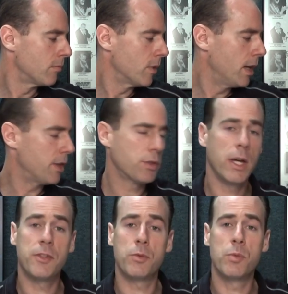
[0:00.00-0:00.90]
Yeah, so it
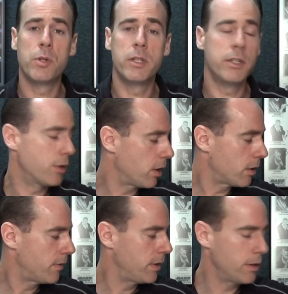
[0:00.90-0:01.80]
has a really dark
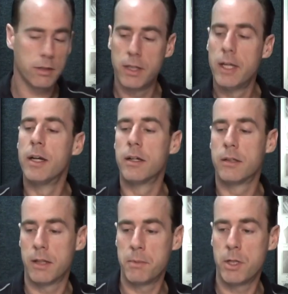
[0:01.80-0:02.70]
feel.
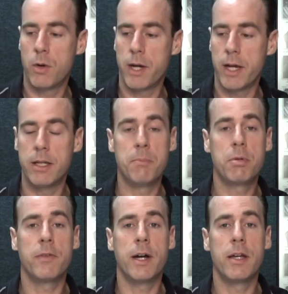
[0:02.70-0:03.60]
Let me go ahead and
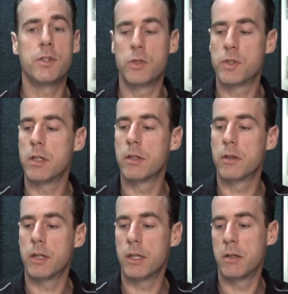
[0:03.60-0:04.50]
improvise using
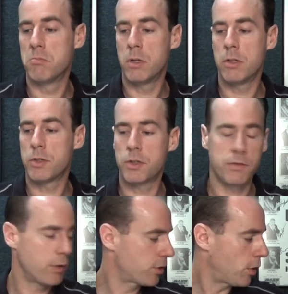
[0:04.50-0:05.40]
just the
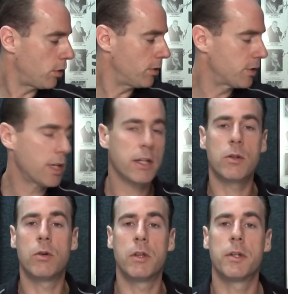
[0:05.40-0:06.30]
first hole and second
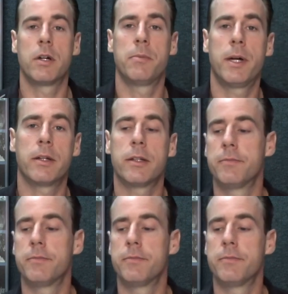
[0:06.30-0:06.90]
hole on the harmonica.